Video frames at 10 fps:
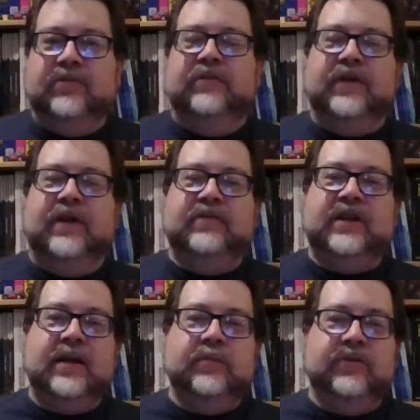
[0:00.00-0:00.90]
And Five and
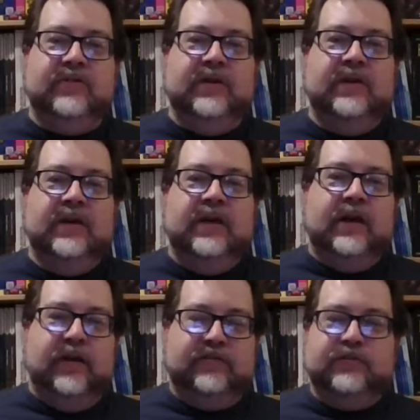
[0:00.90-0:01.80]
Dime was a
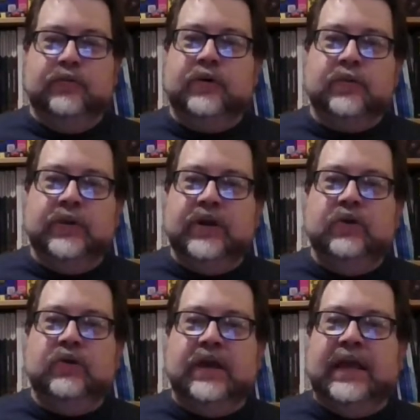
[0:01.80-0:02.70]
store where
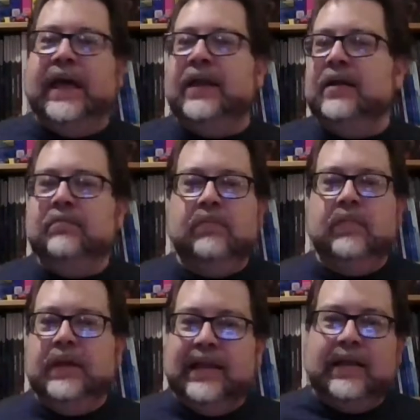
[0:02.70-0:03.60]
you could get
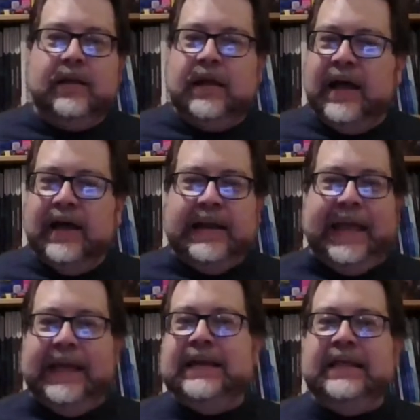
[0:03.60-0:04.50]
kind of
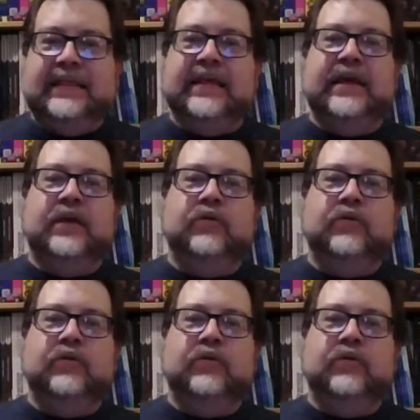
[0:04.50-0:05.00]
anything.